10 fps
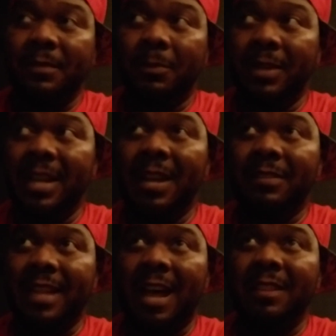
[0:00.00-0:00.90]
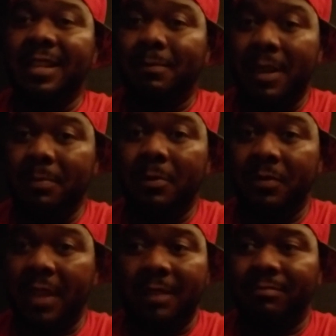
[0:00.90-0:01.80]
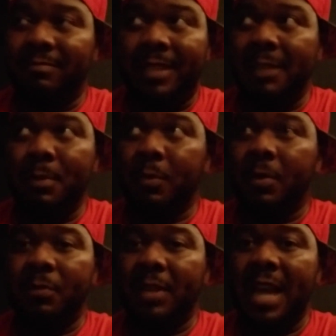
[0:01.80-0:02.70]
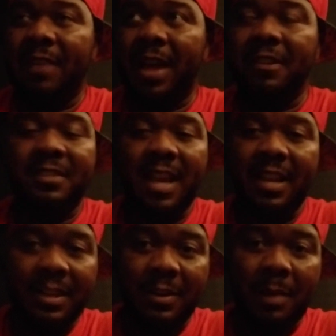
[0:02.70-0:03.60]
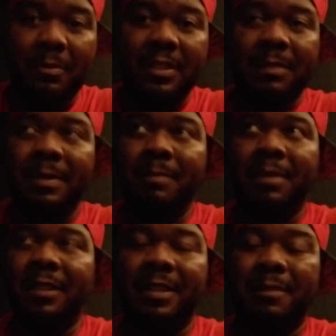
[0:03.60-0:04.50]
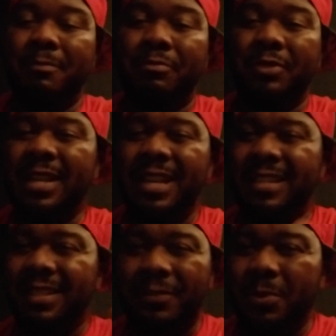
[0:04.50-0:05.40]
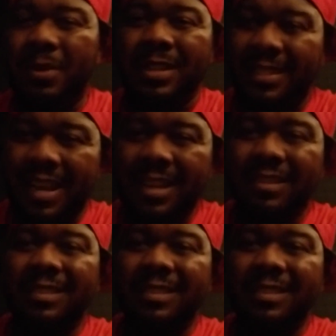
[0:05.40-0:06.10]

we held down these people. Like, these people don't really have outstanding numbers. I mean, other than Breeze, if you want to say.